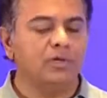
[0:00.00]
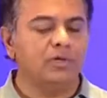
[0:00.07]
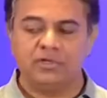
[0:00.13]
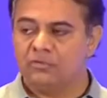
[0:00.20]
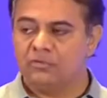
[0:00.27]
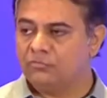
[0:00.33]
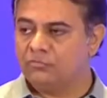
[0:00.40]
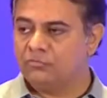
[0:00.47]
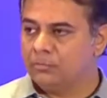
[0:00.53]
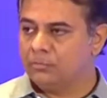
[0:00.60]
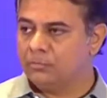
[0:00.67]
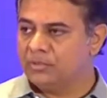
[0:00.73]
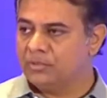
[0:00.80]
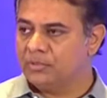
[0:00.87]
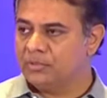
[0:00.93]
of doing
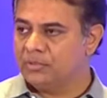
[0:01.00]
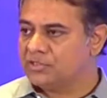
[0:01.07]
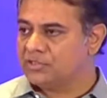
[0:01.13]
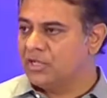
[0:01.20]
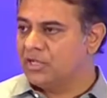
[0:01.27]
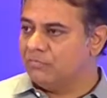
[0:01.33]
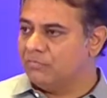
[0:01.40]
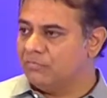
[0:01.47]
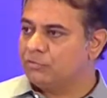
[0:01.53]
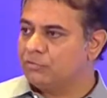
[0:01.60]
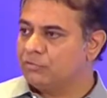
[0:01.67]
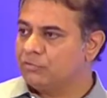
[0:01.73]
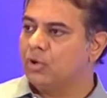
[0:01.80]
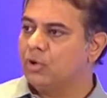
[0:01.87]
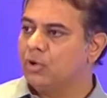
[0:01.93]
business if you want to
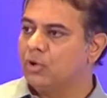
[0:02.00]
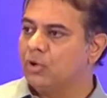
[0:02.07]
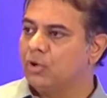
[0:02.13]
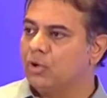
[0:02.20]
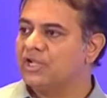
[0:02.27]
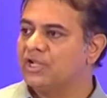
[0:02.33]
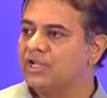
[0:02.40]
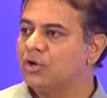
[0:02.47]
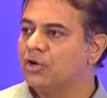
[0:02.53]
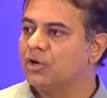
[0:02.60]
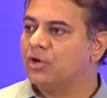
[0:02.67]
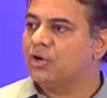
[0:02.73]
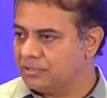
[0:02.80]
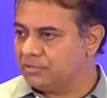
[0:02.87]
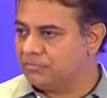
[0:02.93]
stay competitive.
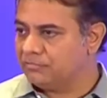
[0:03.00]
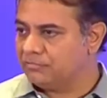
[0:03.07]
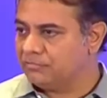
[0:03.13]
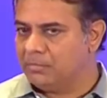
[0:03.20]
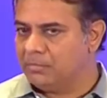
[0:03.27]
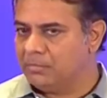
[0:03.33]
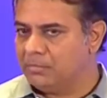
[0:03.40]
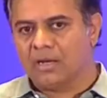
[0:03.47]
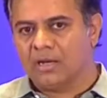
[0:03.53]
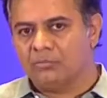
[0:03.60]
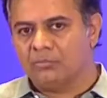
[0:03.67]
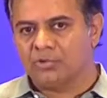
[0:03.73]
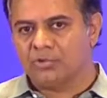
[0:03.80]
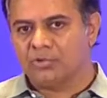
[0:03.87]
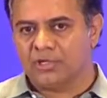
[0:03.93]
But I'll come to
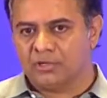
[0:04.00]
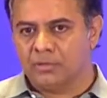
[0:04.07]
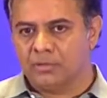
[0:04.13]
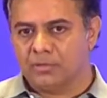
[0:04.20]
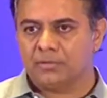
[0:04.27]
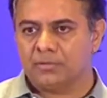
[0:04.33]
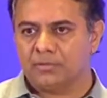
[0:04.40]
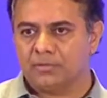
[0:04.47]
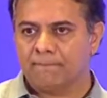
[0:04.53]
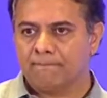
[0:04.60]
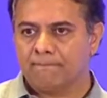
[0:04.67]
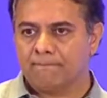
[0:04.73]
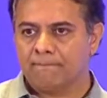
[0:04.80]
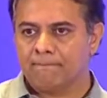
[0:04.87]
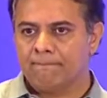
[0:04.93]
that in a bit.
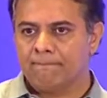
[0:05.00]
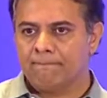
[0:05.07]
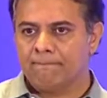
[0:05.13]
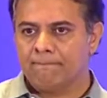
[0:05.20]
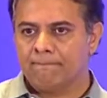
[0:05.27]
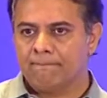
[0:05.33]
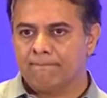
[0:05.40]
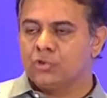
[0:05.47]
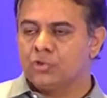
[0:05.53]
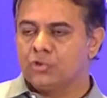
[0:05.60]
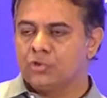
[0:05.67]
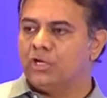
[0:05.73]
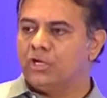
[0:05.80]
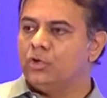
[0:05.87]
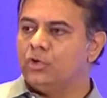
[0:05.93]
So the
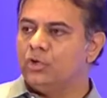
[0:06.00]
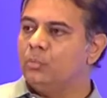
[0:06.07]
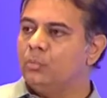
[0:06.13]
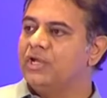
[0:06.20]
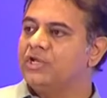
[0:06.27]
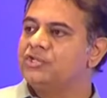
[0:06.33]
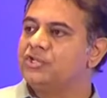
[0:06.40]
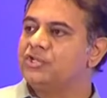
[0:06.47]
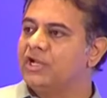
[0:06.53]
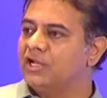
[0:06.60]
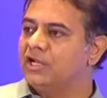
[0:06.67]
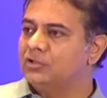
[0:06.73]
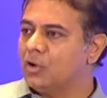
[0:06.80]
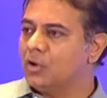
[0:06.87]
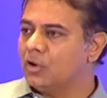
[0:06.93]
innovation I
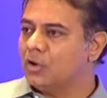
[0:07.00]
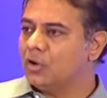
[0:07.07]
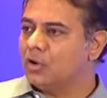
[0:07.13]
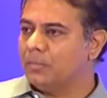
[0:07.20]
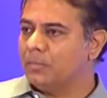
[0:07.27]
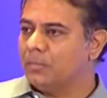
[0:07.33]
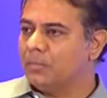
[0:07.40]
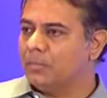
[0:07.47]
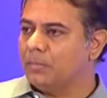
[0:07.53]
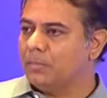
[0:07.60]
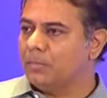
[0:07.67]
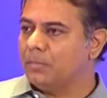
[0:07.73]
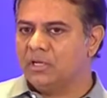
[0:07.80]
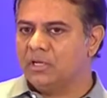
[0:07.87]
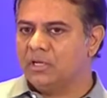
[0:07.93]
talk about
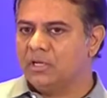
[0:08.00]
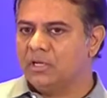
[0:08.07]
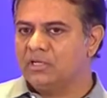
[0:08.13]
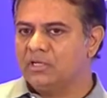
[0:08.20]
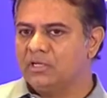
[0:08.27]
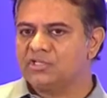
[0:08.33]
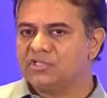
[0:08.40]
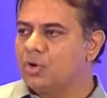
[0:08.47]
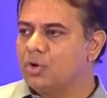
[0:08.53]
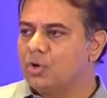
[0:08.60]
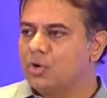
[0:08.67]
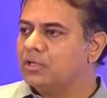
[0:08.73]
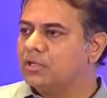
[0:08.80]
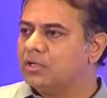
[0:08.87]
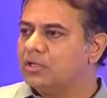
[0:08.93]
does not
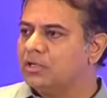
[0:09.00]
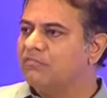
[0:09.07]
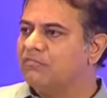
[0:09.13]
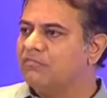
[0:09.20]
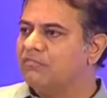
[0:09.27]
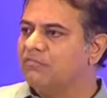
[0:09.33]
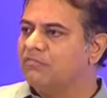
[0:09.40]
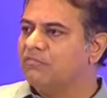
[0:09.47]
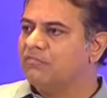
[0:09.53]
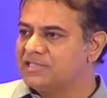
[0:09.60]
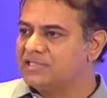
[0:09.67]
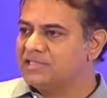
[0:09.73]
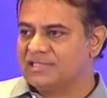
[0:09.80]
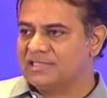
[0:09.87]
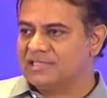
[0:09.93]
confine
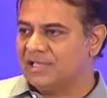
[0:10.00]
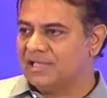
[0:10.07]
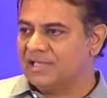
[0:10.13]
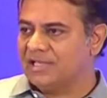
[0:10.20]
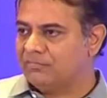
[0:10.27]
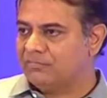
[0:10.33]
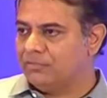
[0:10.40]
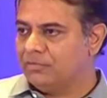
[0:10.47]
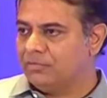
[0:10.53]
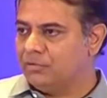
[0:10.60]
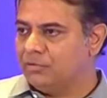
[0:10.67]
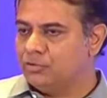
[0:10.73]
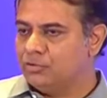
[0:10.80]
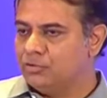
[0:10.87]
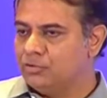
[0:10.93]
itself to